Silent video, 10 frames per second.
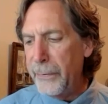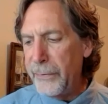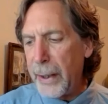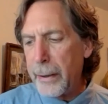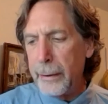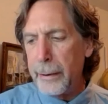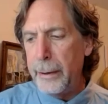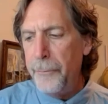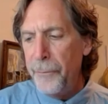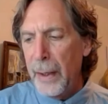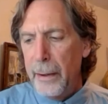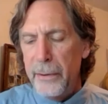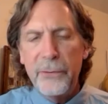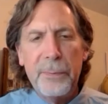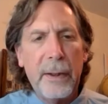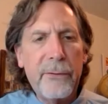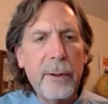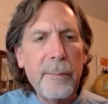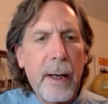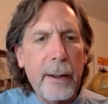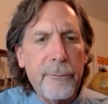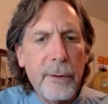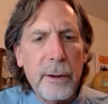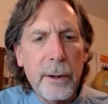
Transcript: Secondly, just being sort of mindful,